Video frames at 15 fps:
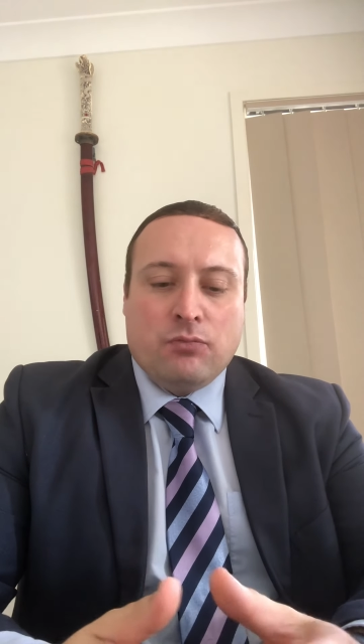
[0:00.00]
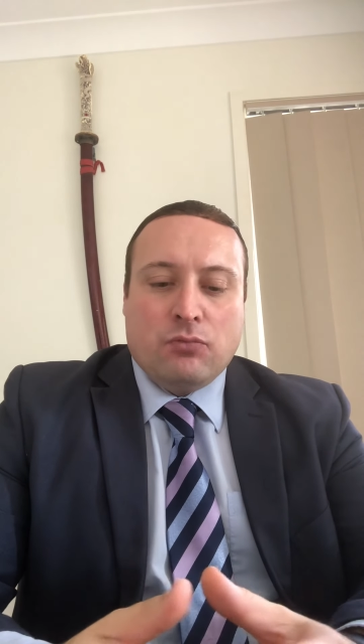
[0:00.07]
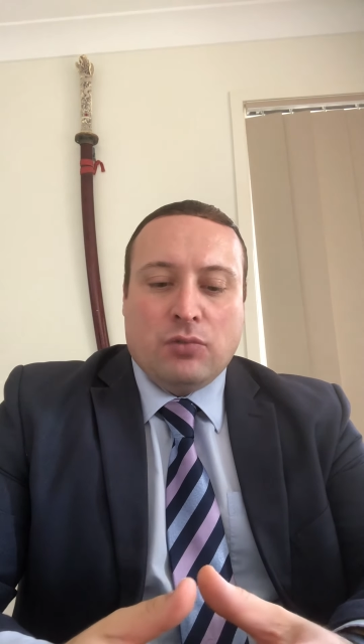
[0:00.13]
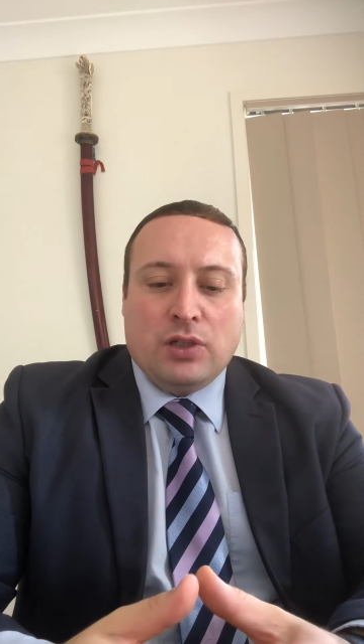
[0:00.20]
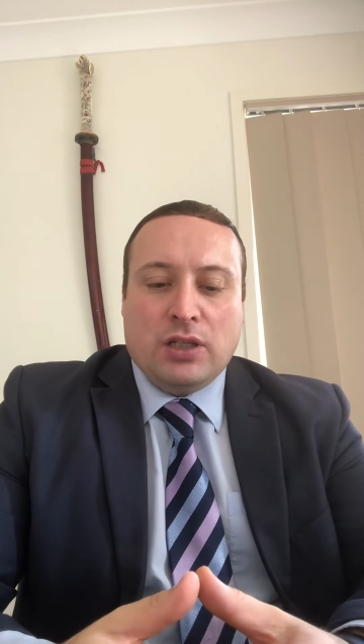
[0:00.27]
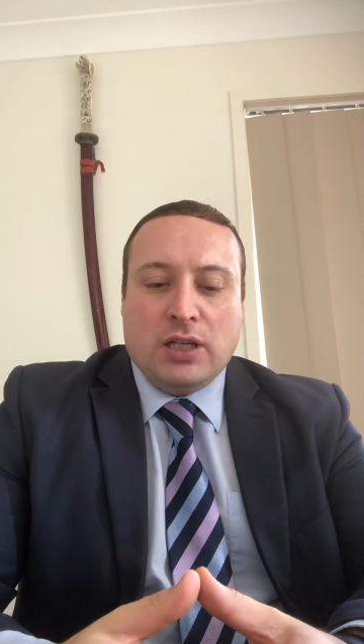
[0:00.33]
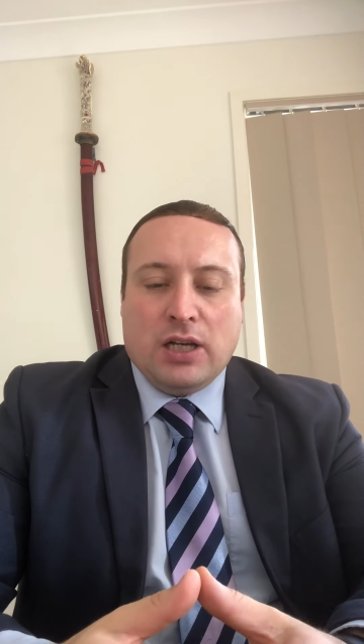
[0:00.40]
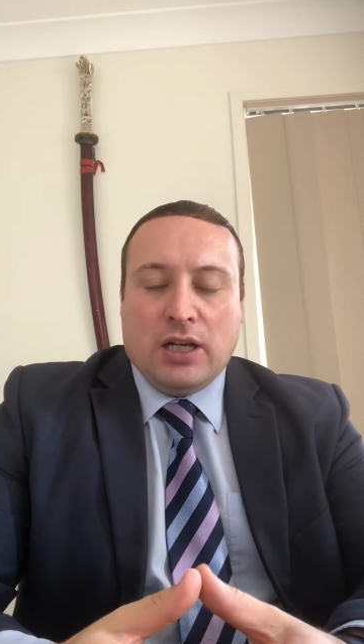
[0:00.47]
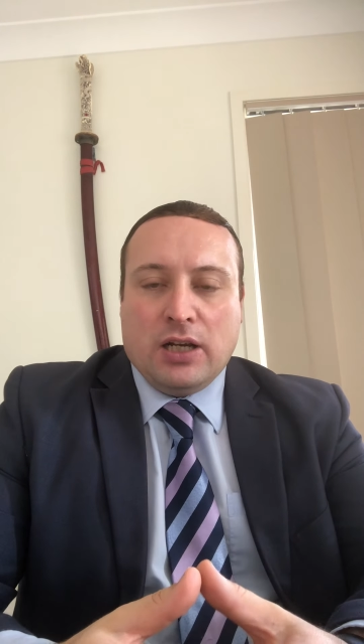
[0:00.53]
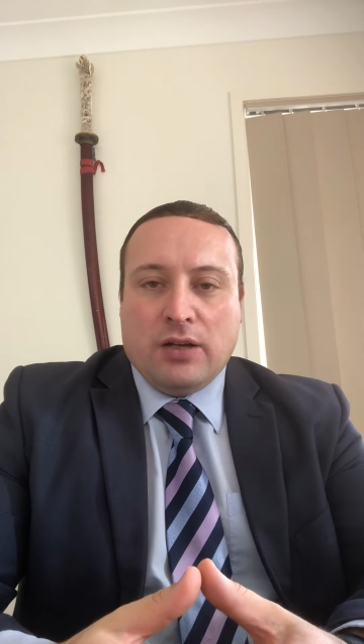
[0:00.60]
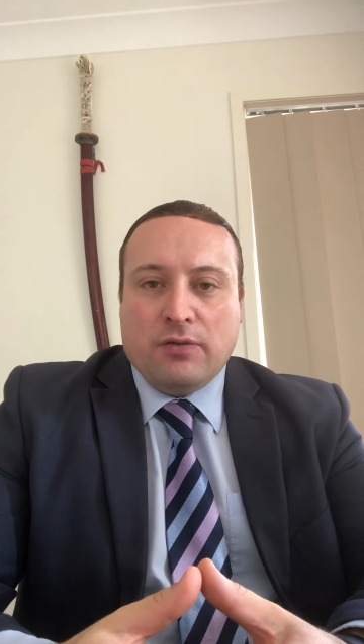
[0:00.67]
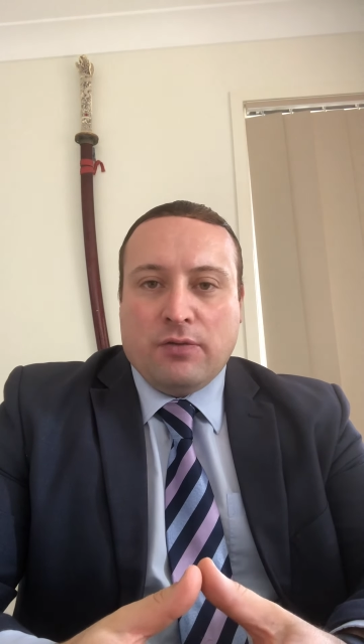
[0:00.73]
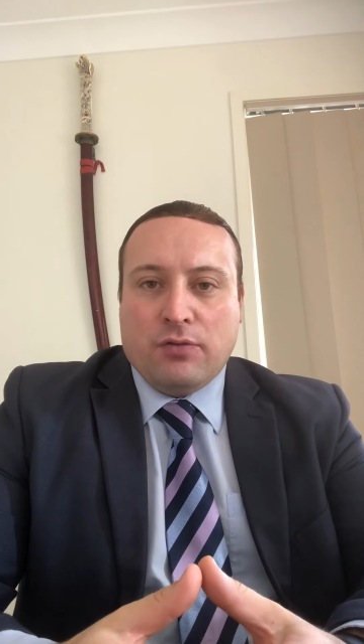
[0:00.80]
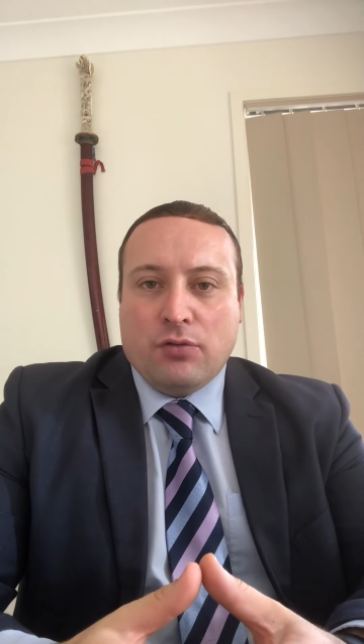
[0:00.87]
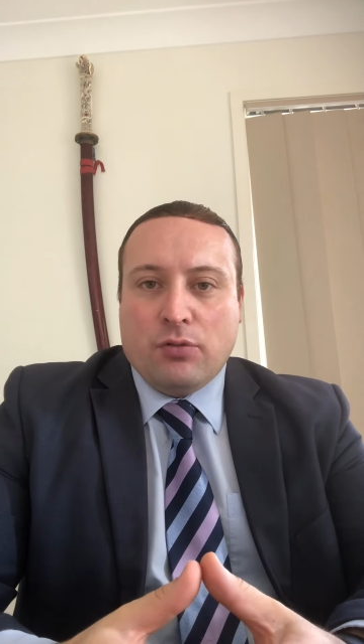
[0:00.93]
We
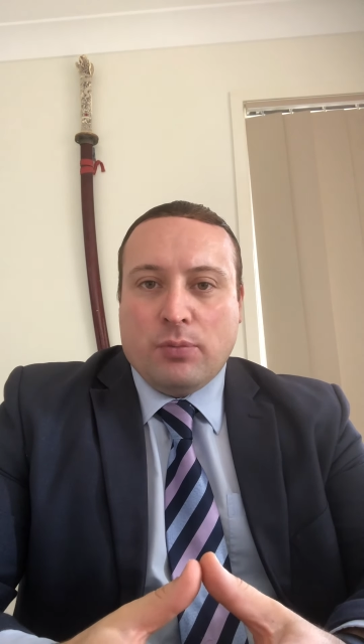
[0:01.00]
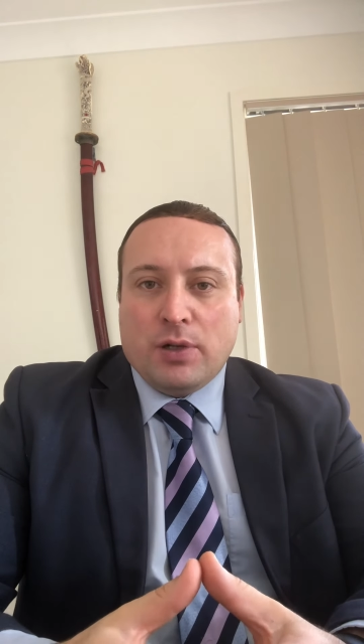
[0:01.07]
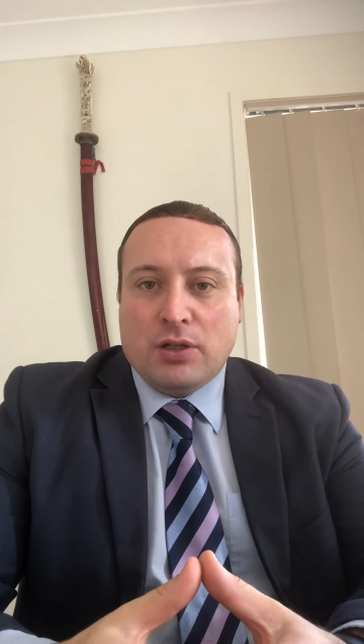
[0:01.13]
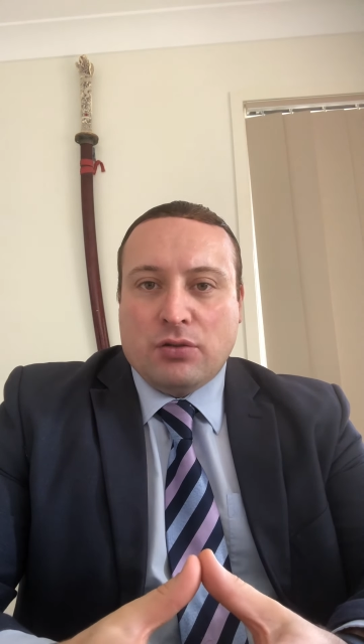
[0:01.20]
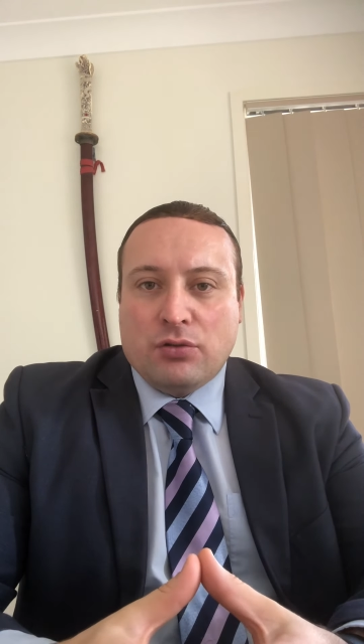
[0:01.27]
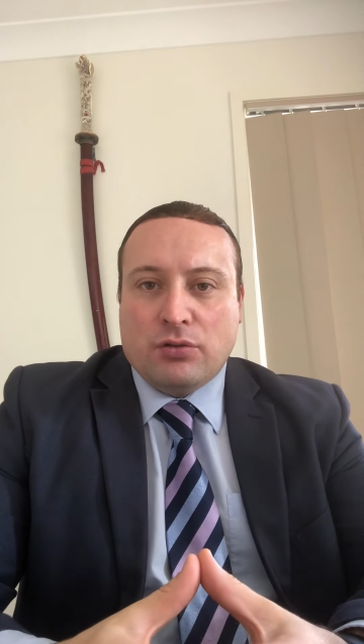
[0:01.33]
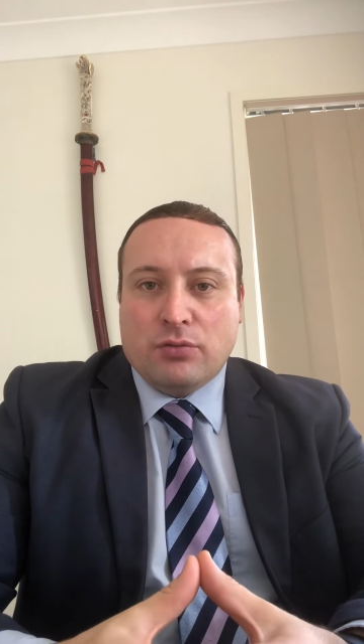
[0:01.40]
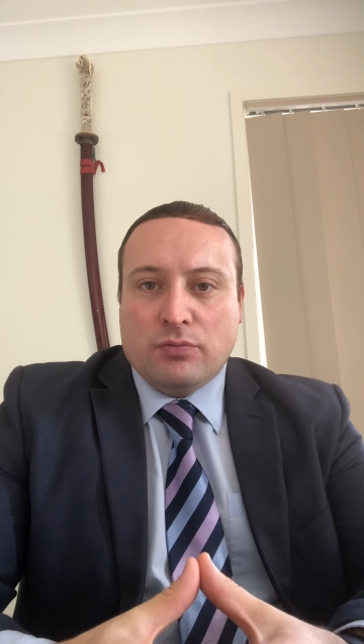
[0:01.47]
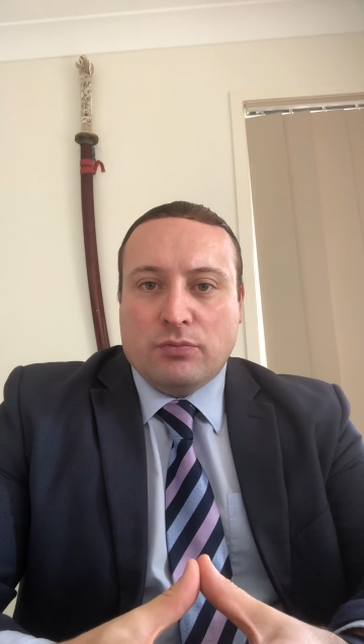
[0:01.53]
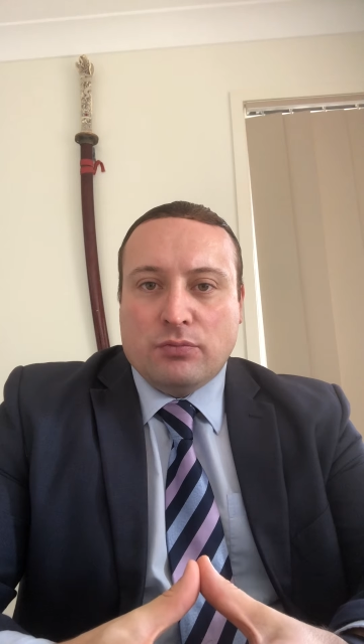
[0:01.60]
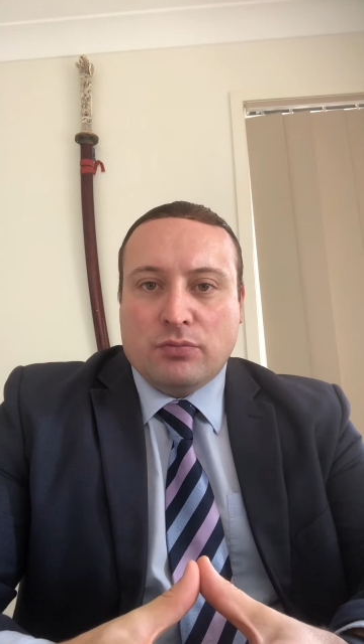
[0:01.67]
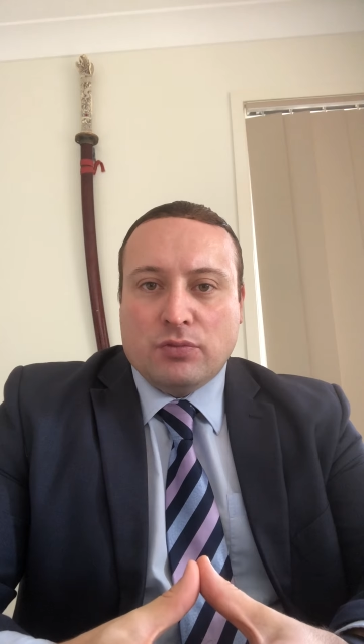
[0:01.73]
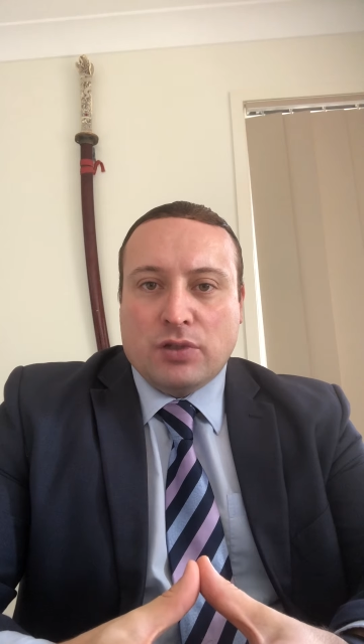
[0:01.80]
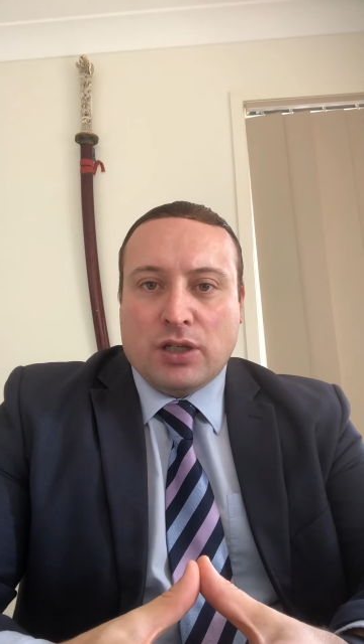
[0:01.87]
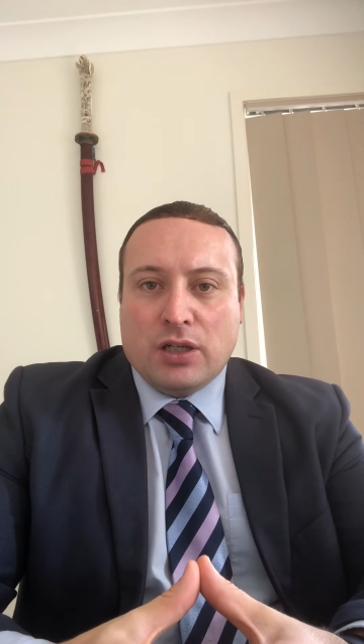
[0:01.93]
have
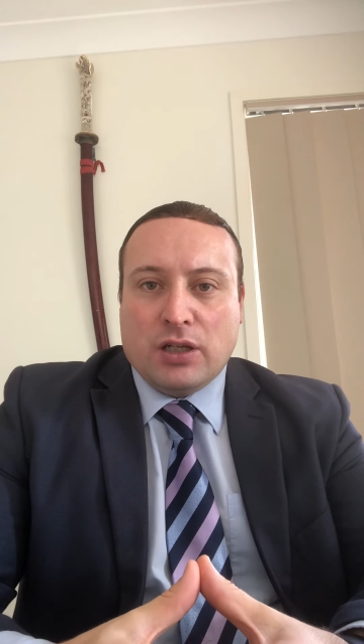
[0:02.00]
4-bedroom,